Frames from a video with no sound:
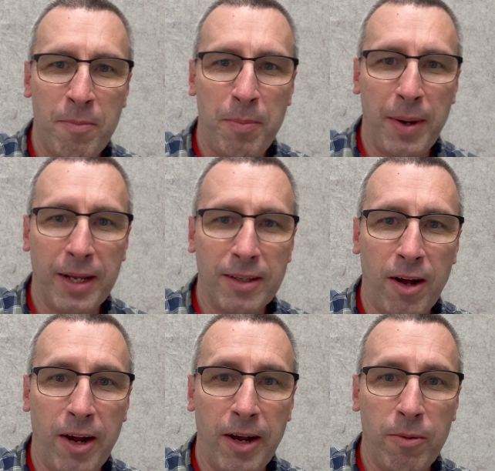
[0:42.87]
but
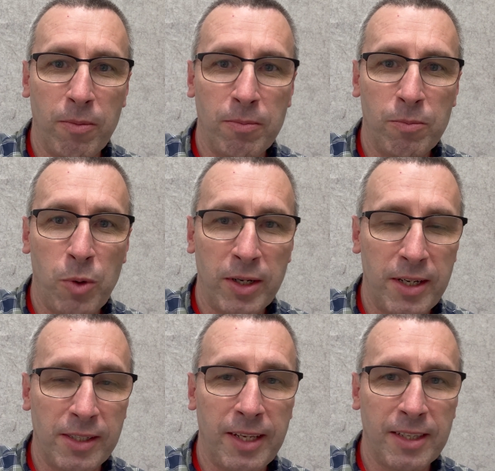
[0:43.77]
I wanted
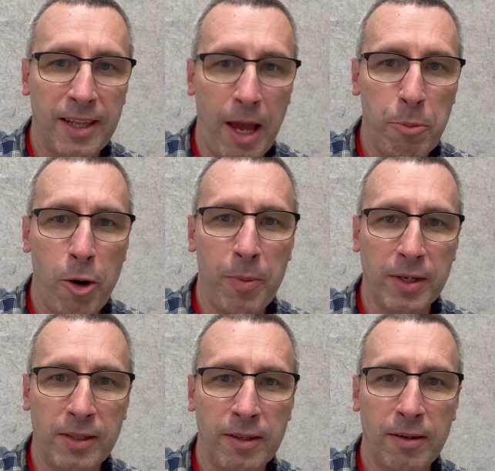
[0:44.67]
to stick to that
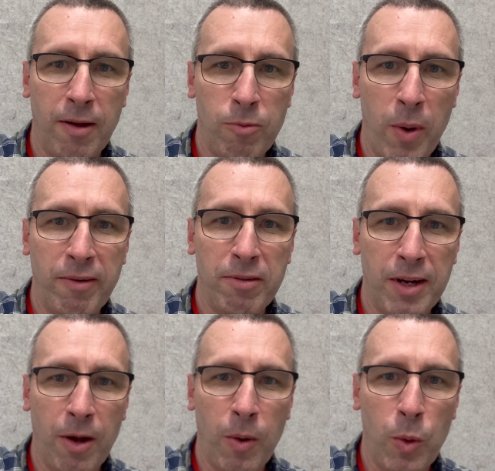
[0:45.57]
promise of one
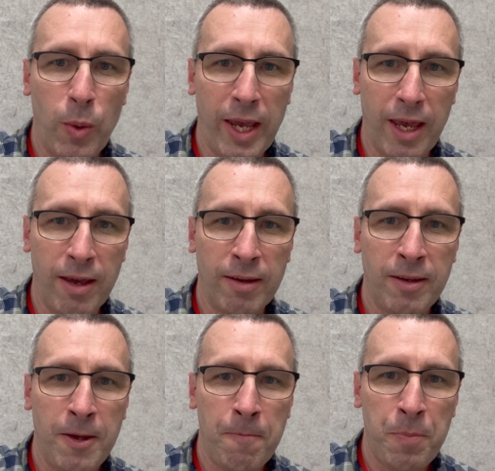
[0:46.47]
video a week
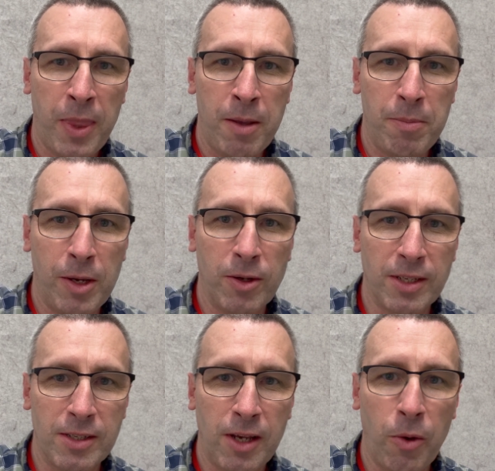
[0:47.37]
because
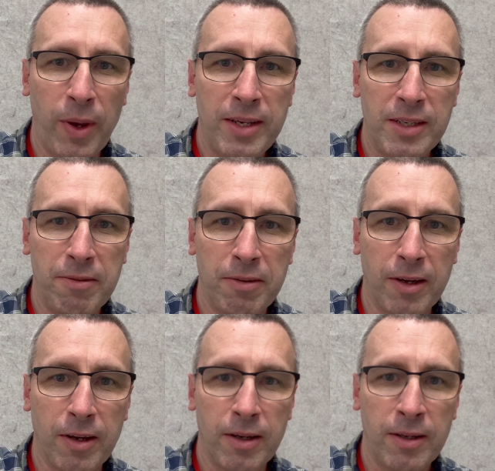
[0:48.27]
it's so easy
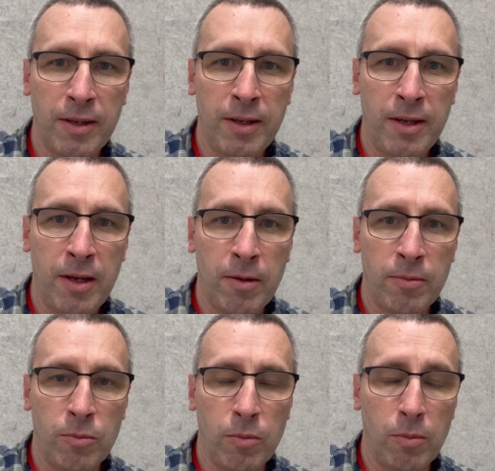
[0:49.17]
for
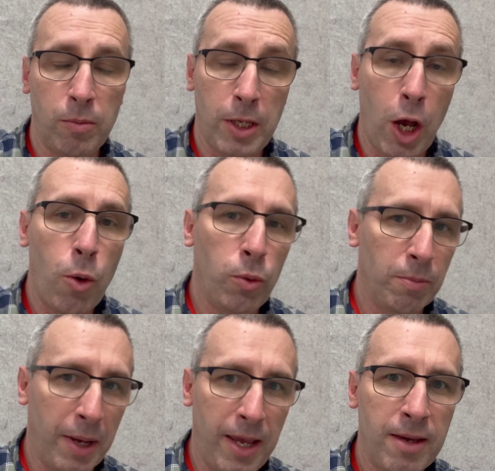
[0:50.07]
the old
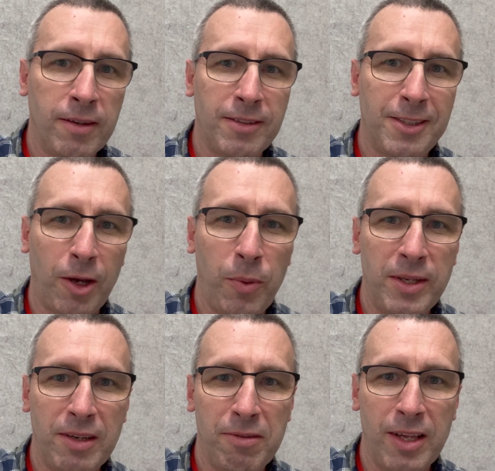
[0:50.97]
me,
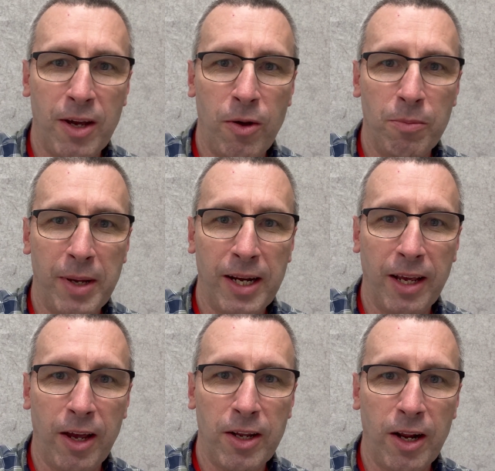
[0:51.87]
to
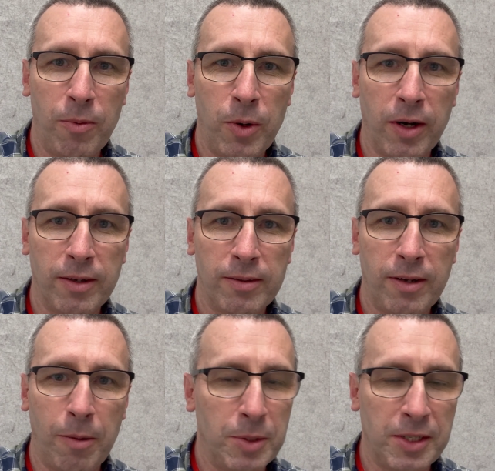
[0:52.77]
go, you know what,
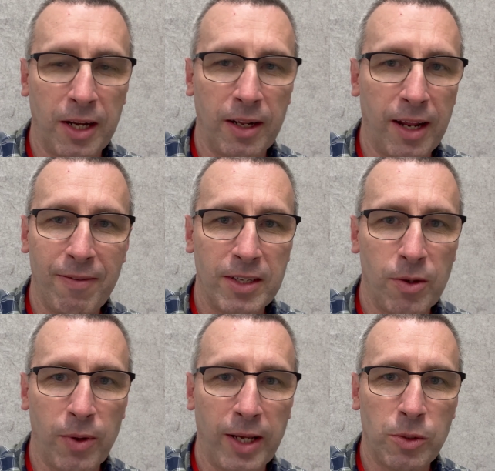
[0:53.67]
I'm just gonna leave it
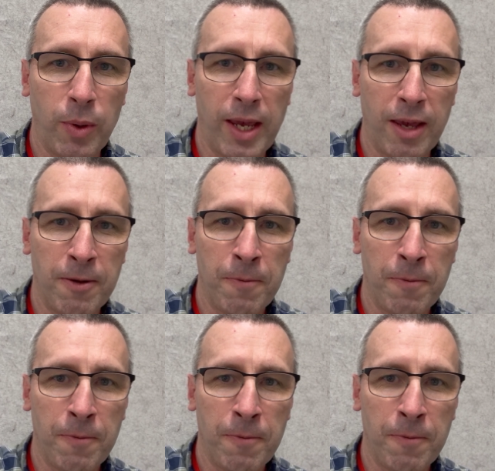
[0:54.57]
till next week.